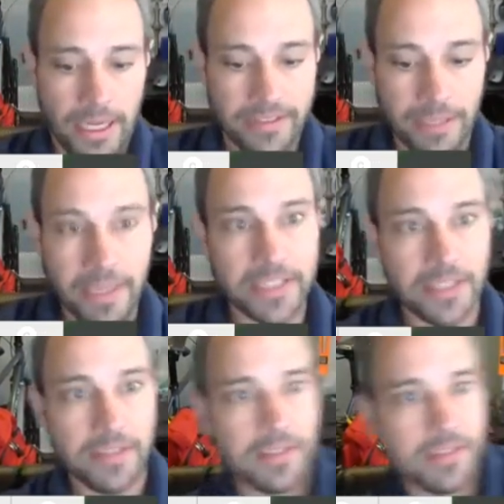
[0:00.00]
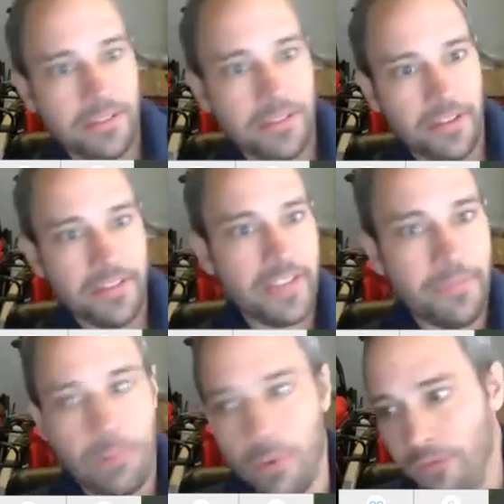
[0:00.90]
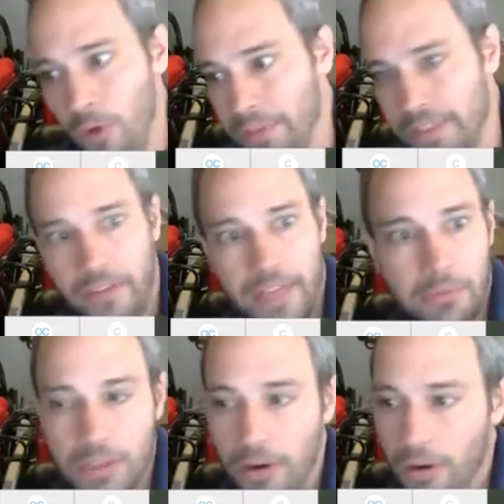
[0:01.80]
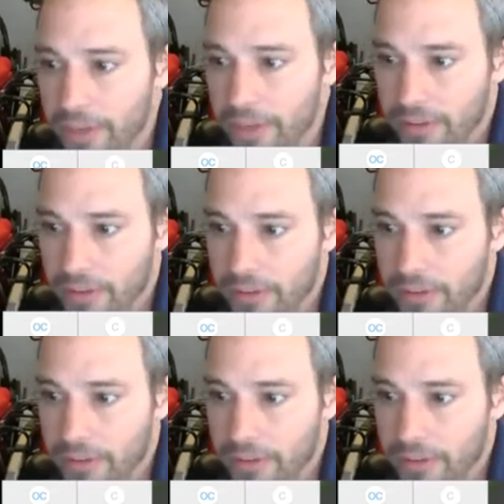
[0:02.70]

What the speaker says: As I mentioned, 67.4% of that was all wasted.